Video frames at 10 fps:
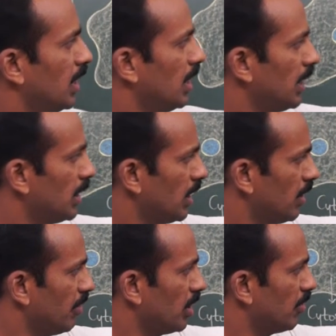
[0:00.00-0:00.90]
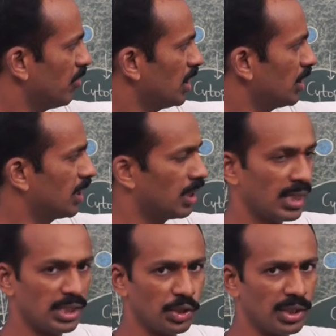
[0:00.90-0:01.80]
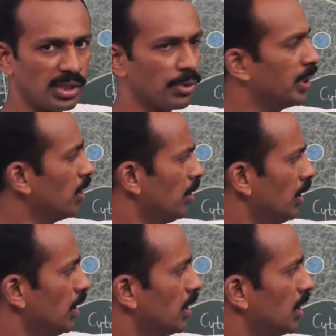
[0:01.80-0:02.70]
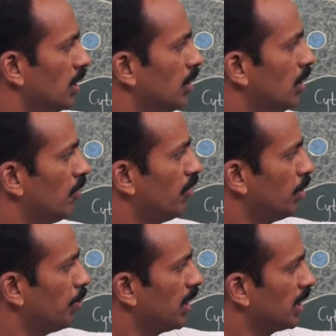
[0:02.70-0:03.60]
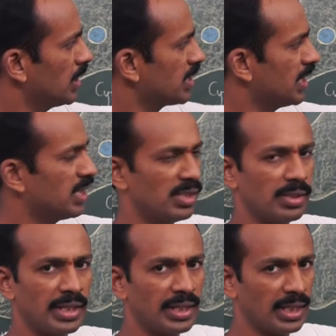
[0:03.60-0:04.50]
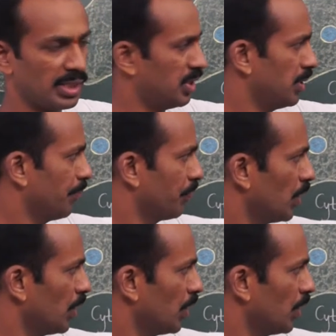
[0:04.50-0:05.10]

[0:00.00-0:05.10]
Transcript: later while digestion is going on the food particle size decreased.